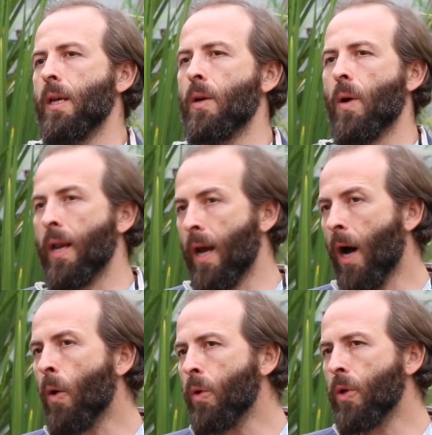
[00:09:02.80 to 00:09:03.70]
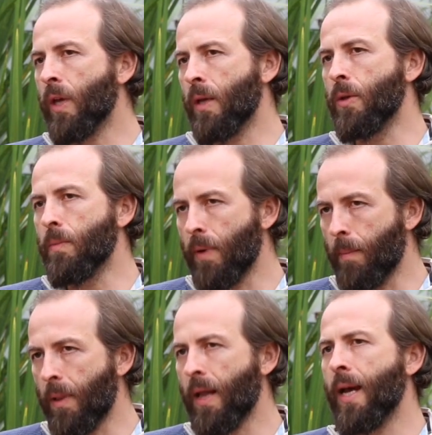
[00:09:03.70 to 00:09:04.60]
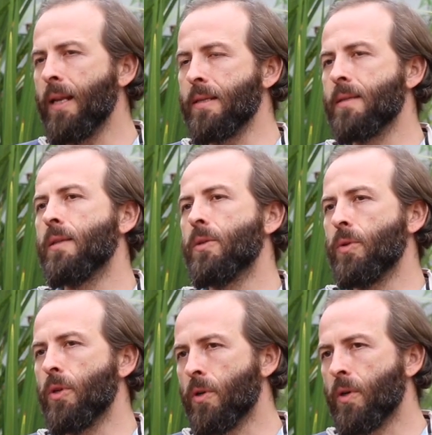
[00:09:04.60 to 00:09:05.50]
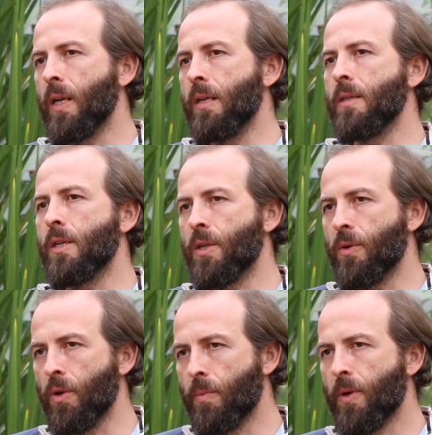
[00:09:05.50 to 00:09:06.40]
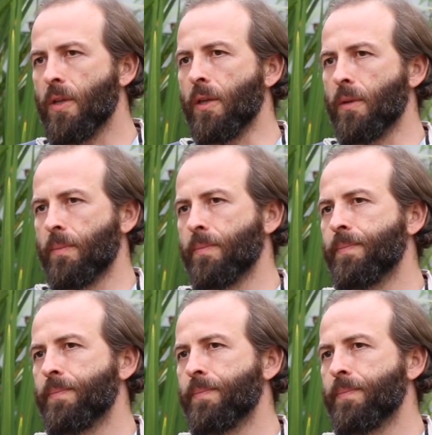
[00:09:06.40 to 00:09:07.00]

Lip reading: You know, and how you can apply this to your organization or your product.